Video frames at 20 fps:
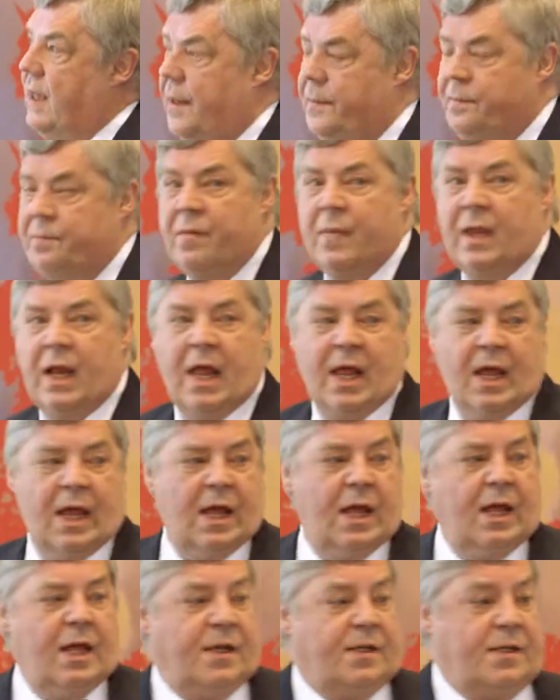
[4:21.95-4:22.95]
Yeah?
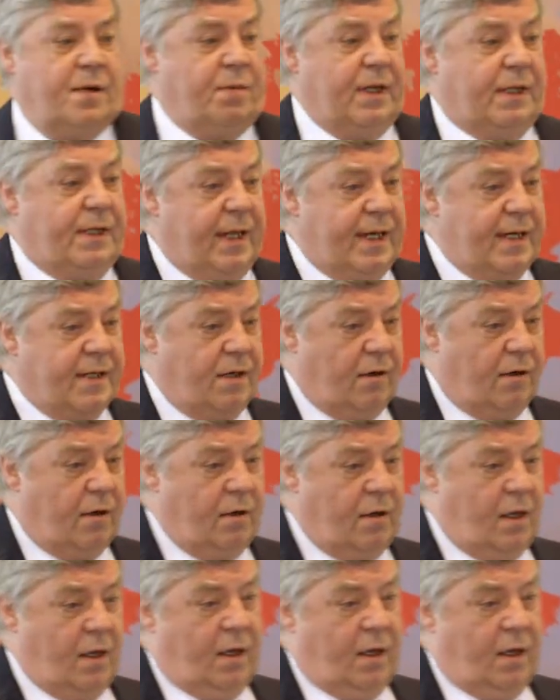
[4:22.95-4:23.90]
So, but these are